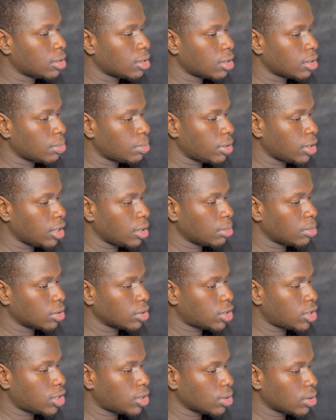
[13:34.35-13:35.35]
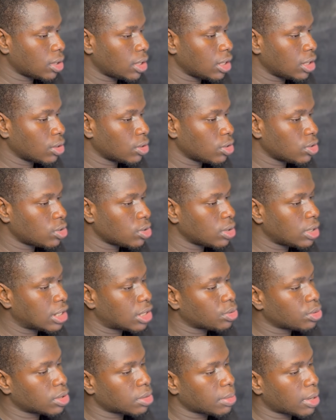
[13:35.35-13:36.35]
Pretty much solid. Also, this
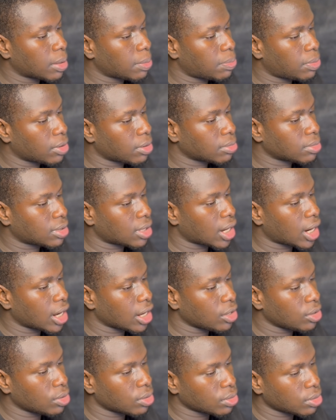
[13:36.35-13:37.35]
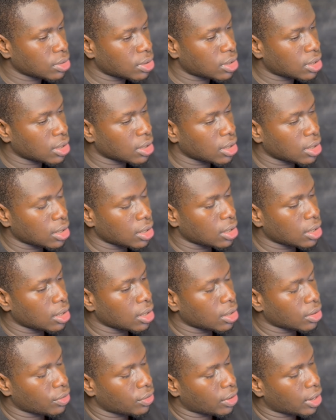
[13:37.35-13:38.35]
was my prompt that I used,
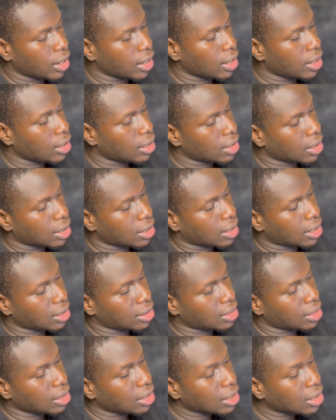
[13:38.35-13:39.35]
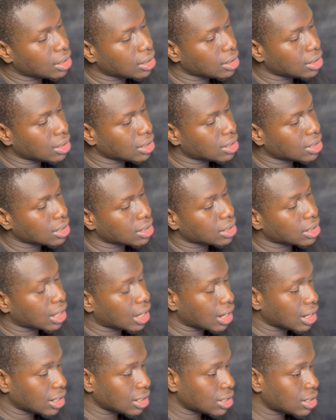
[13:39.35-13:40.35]
right? And I think this is
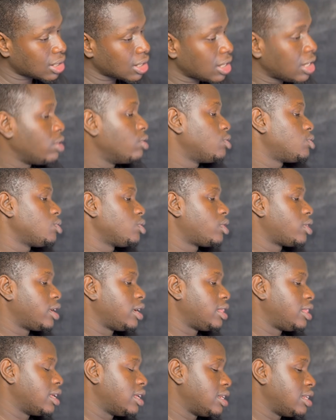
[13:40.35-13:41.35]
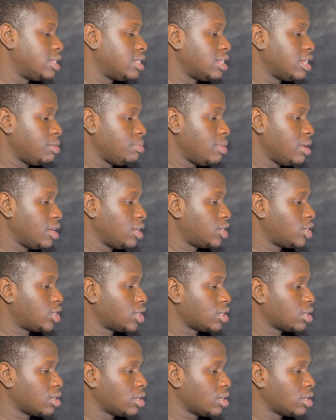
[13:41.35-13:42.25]
nice. He also created this image.